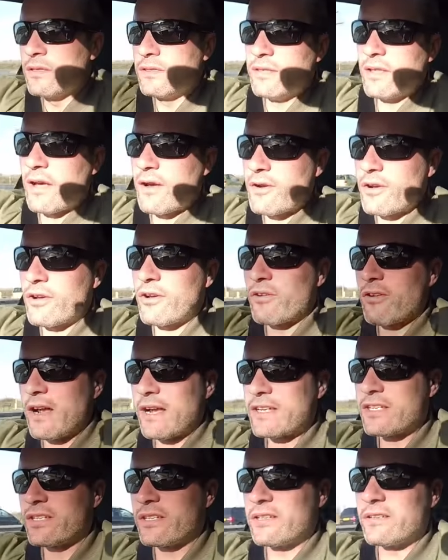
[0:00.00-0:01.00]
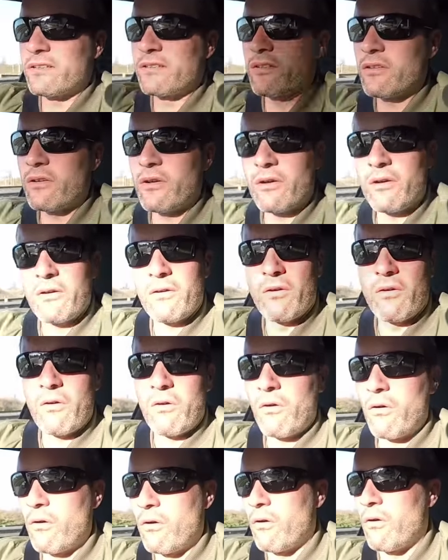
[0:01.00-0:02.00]
No correction
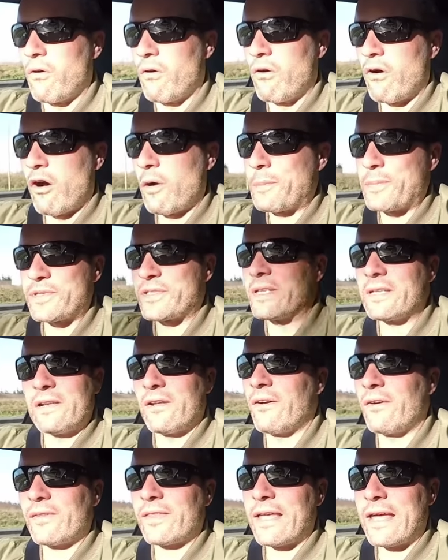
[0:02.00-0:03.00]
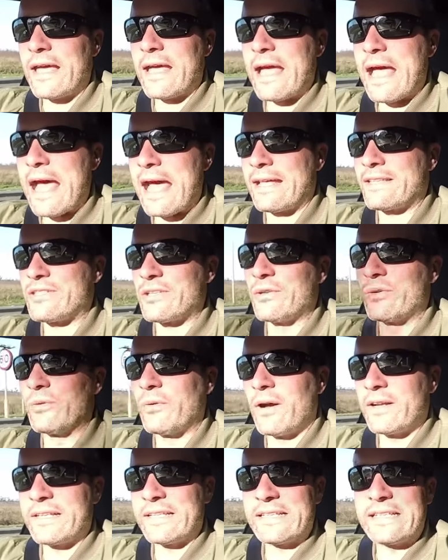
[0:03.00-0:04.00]
or opposite lock there at
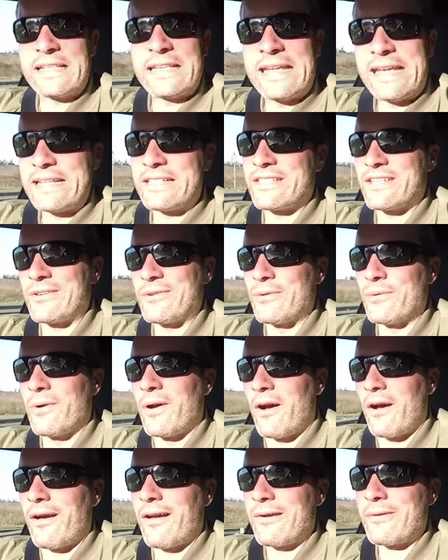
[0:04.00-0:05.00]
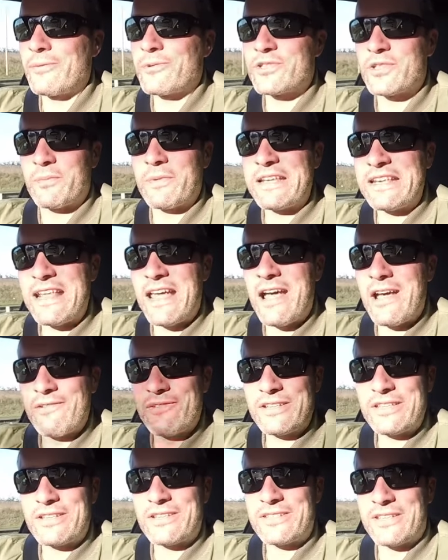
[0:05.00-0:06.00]
all. I didn't need to. I was a bit
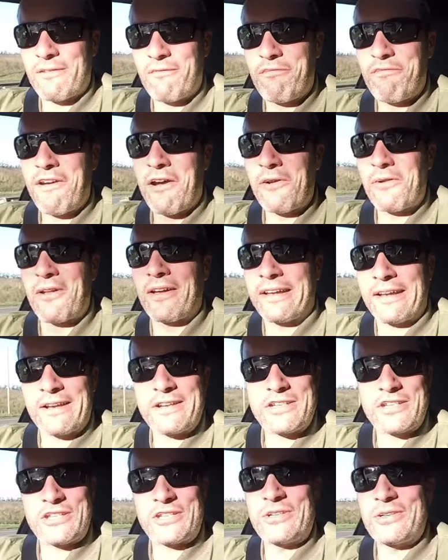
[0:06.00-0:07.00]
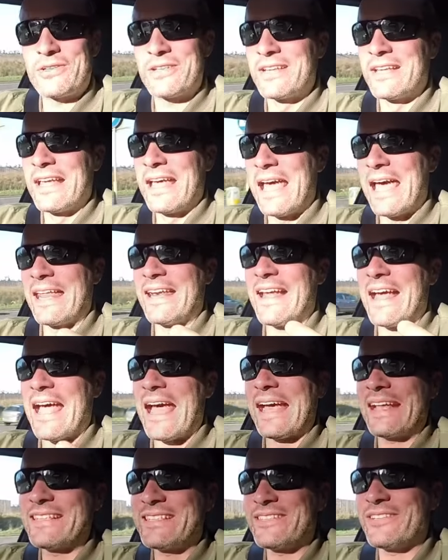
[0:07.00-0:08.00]
nervous because it felt like I should and I
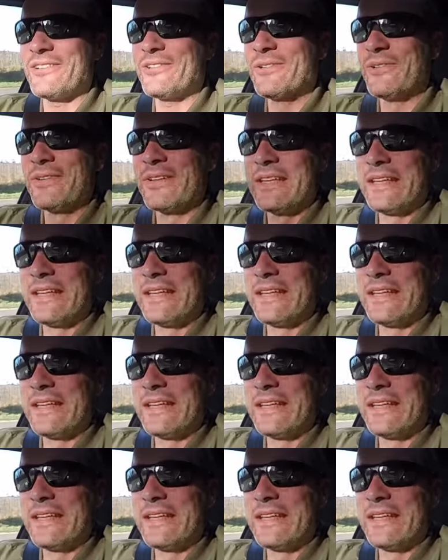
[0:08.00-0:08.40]
had to,